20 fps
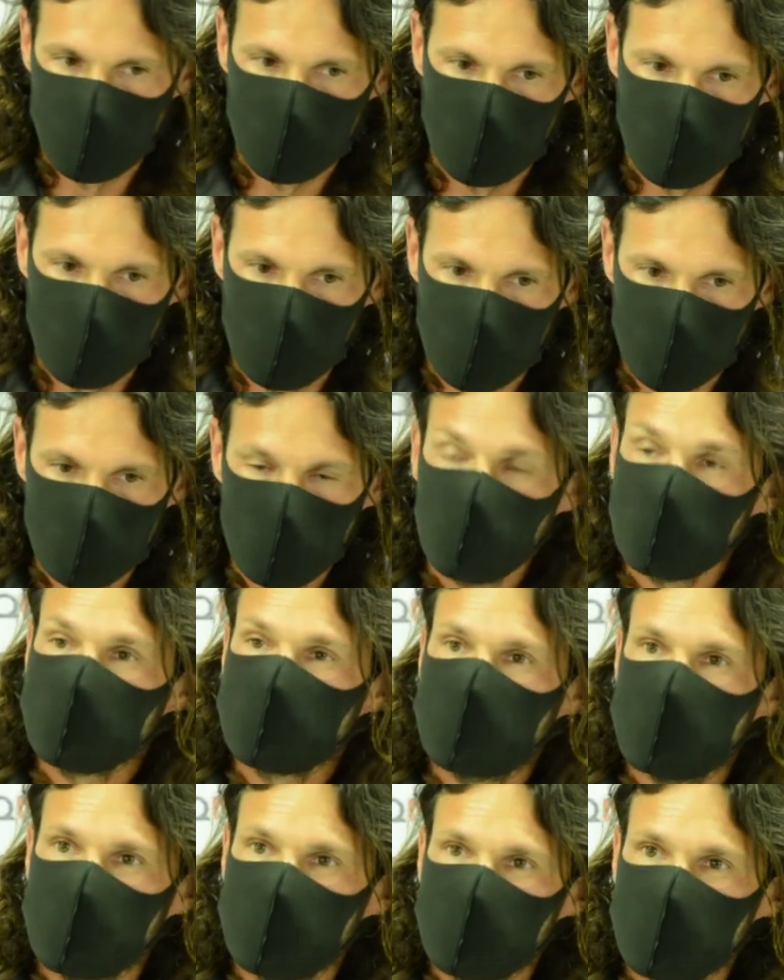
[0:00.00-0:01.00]
a
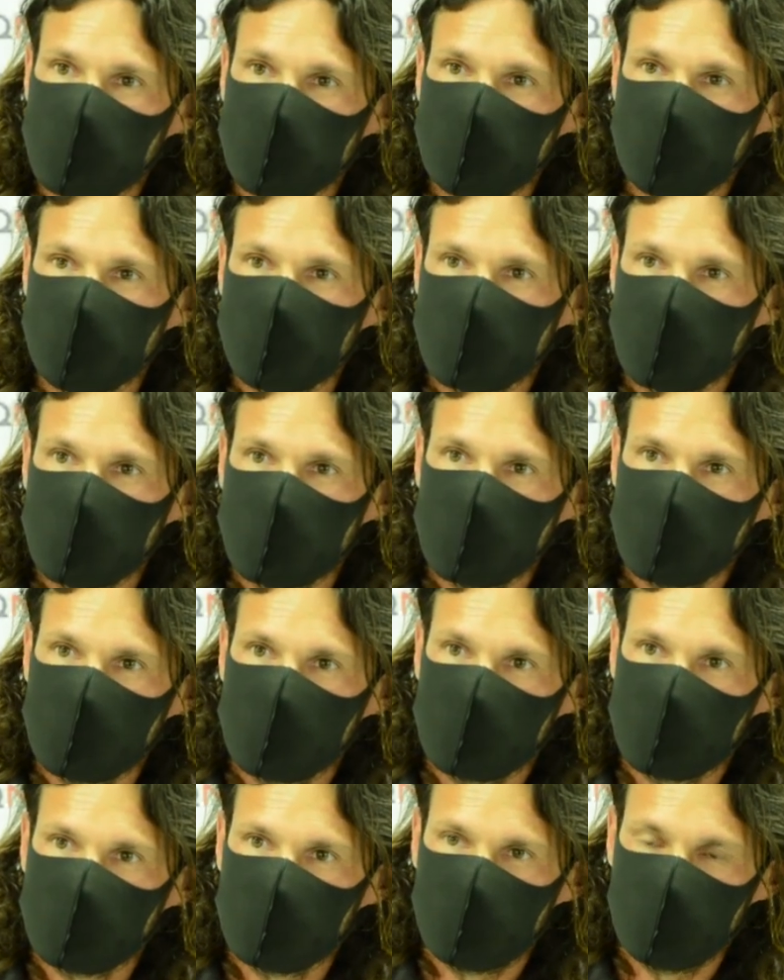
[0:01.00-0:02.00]
young team
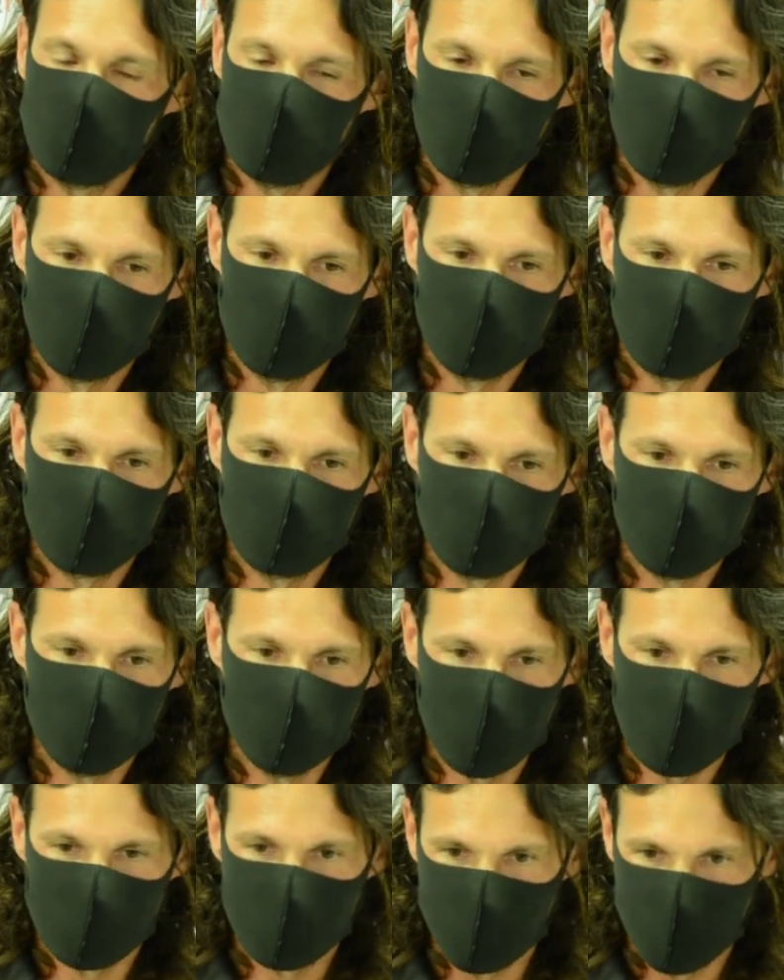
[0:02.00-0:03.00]
to, to
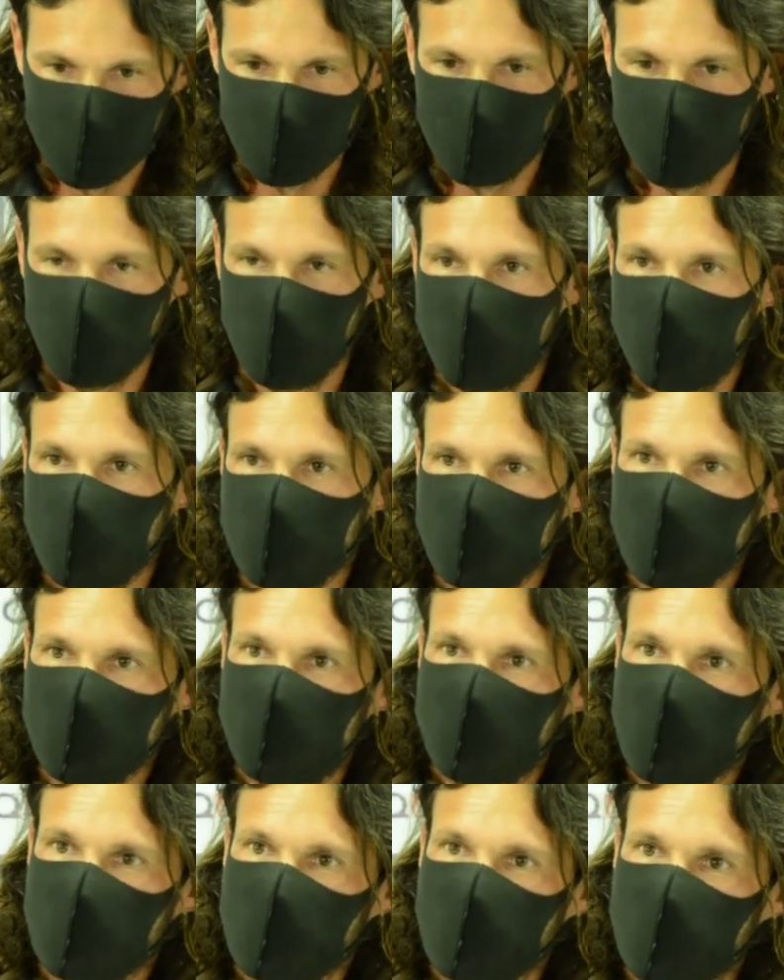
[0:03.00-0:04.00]
make
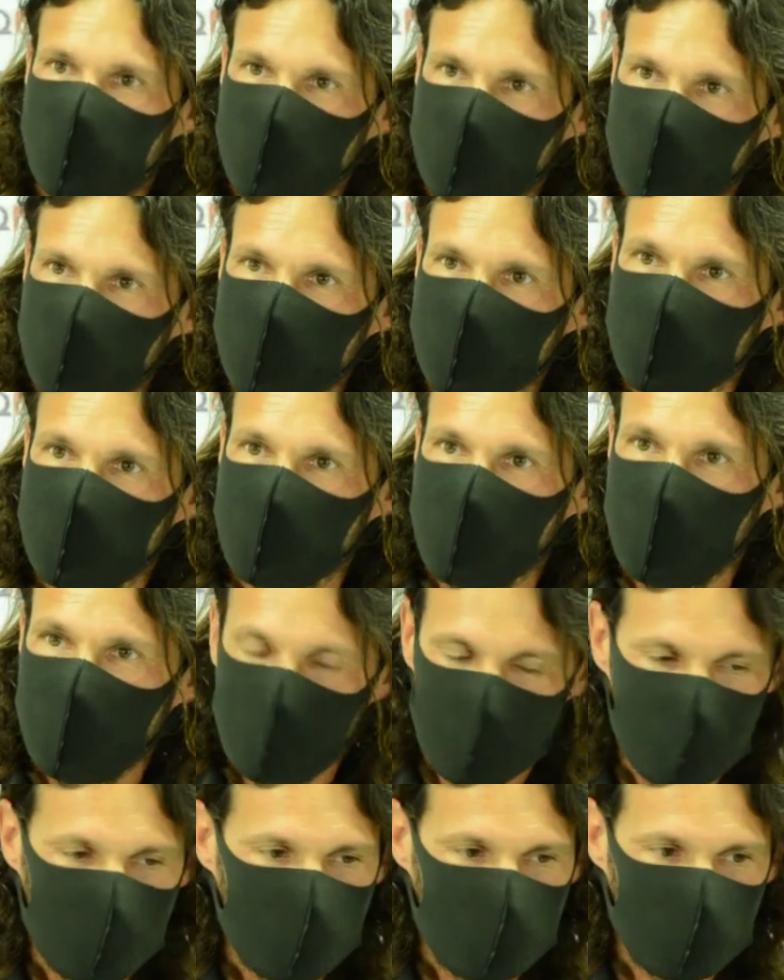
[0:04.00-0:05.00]
opposition with us,
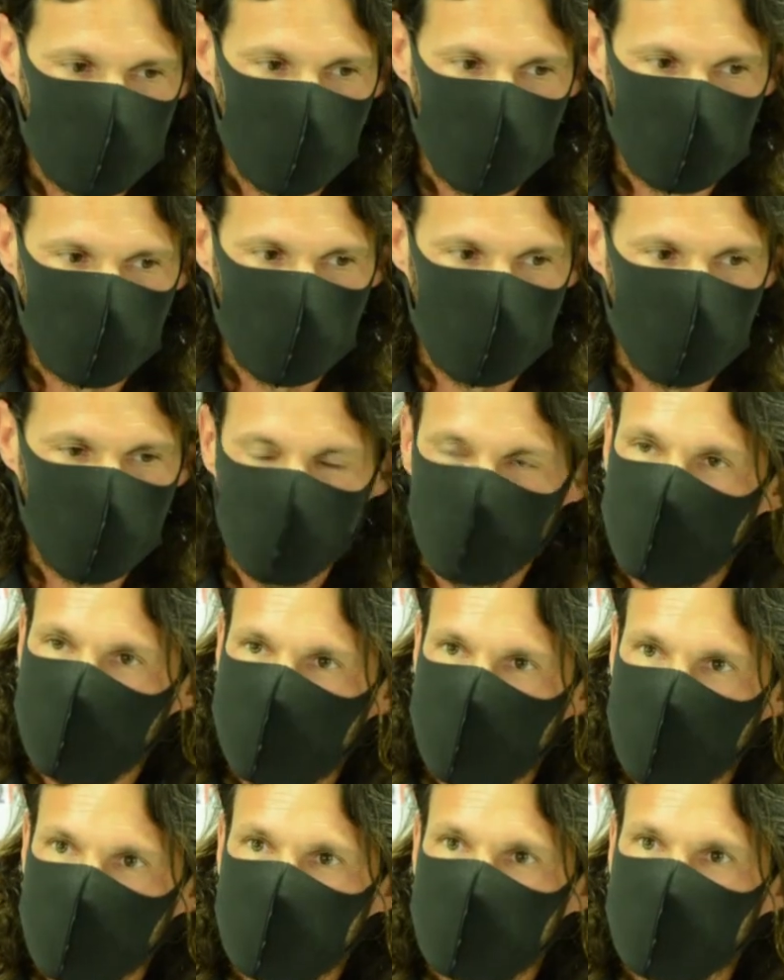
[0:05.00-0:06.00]
but we
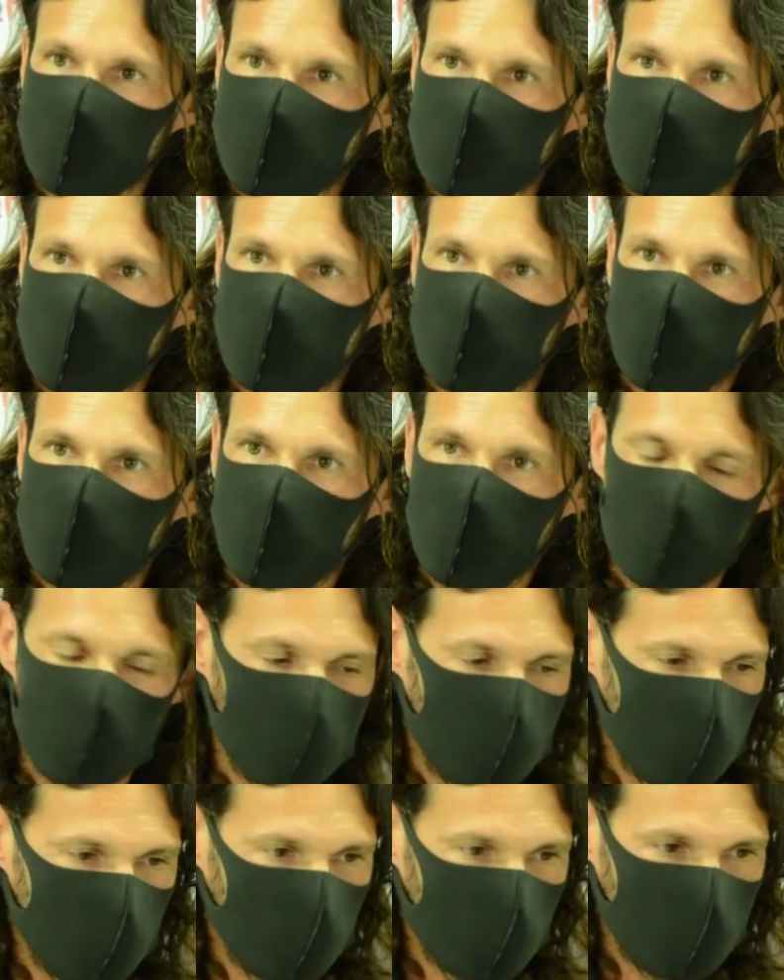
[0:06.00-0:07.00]
motivate
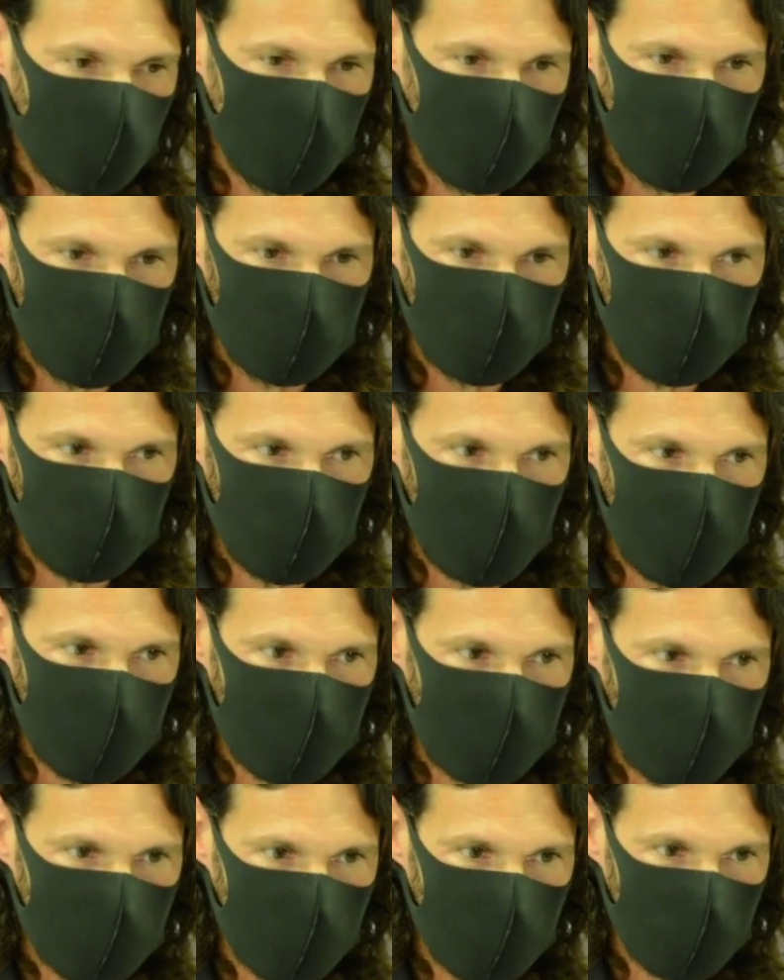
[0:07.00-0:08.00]
to, to
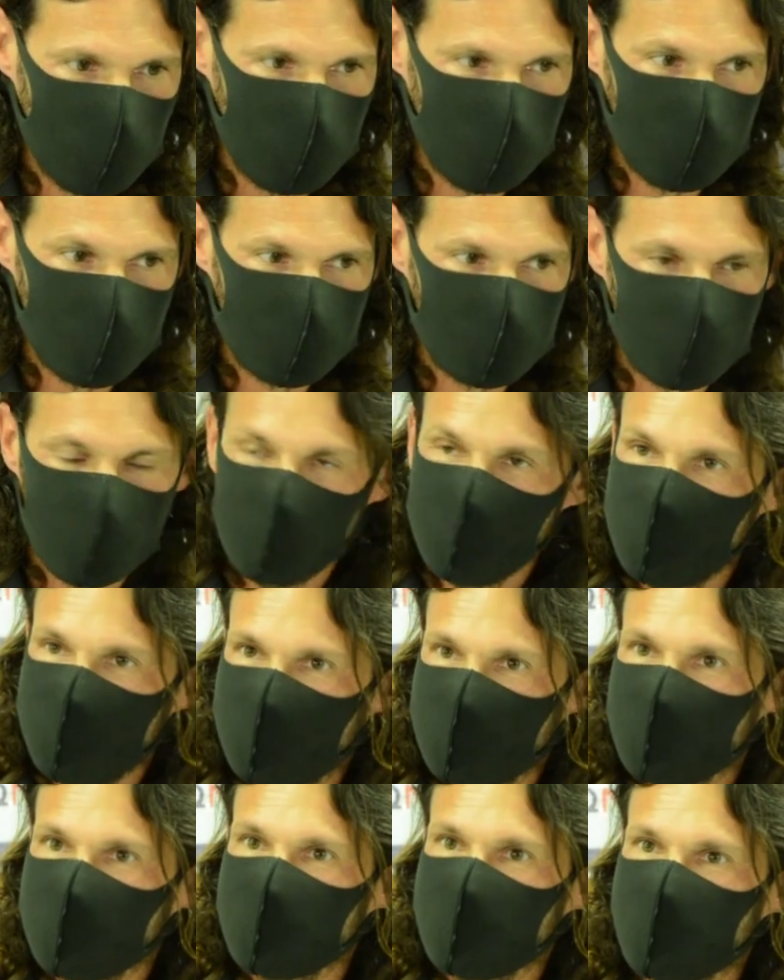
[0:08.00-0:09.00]
make
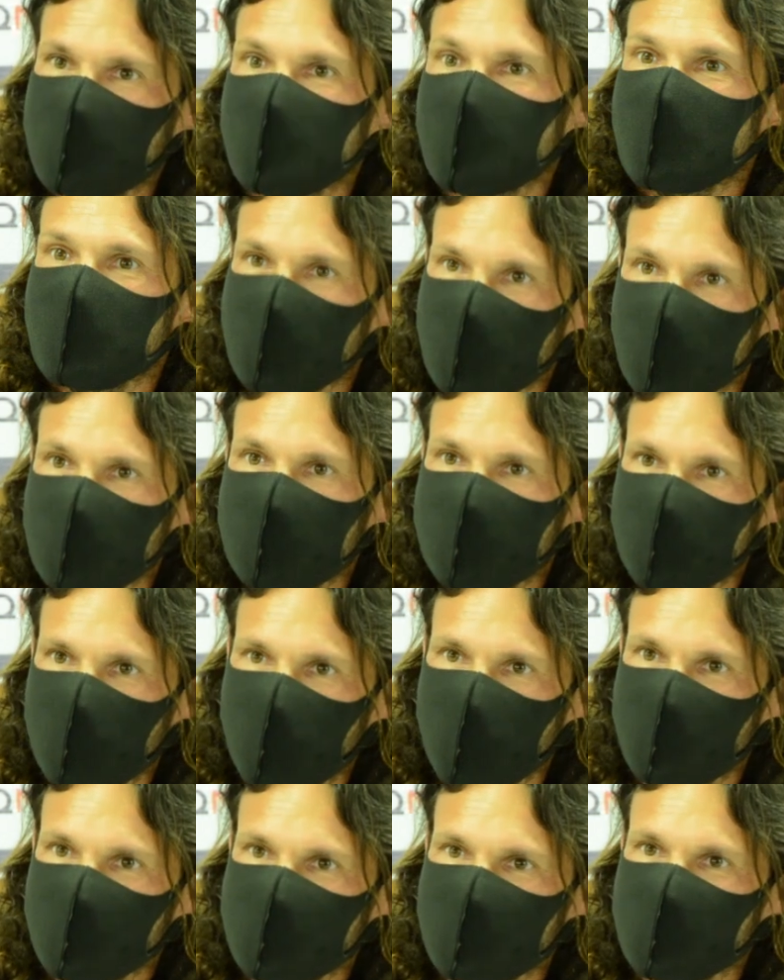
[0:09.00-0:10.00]
mistakes
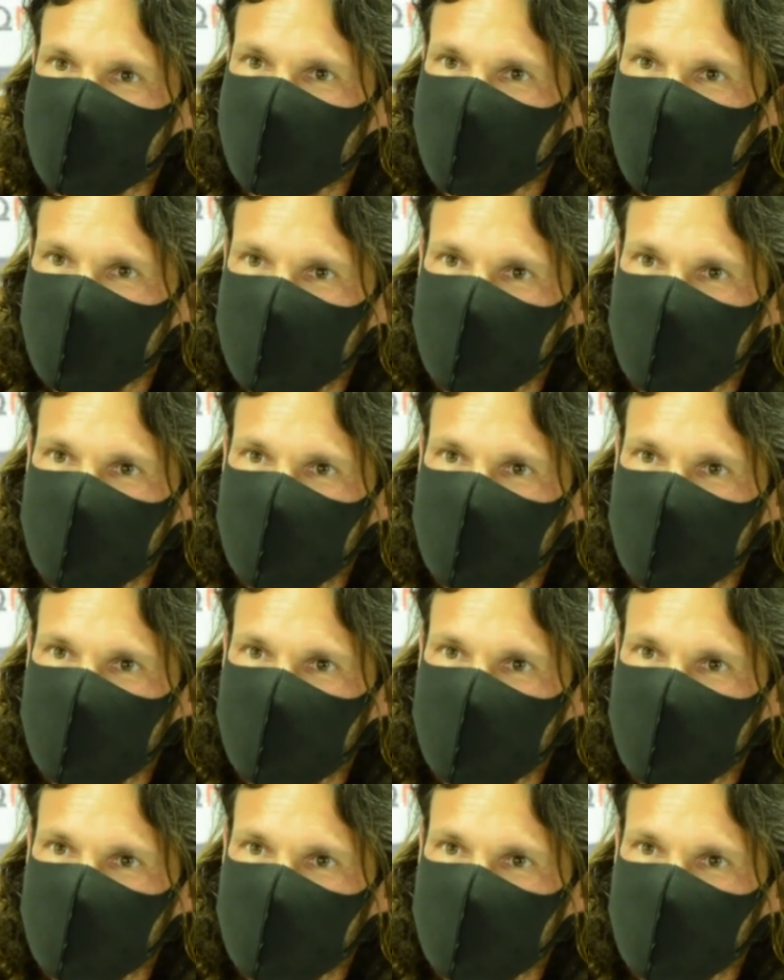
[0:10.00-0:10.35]
for us.